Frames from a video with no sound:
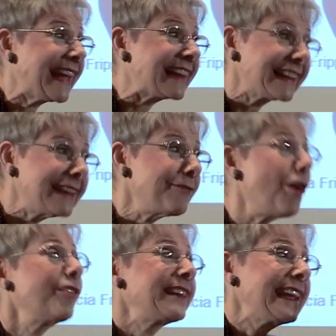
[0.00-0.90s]
can live
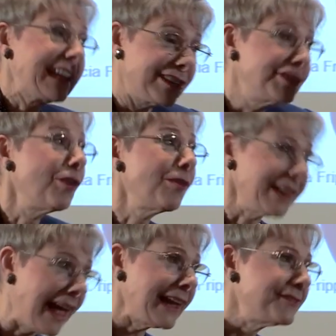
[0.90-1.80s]
on in your
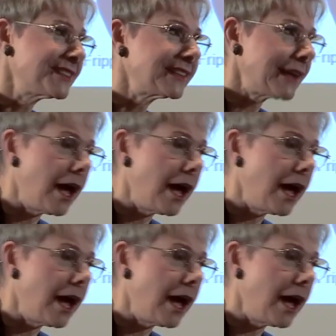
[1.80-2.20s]
lives and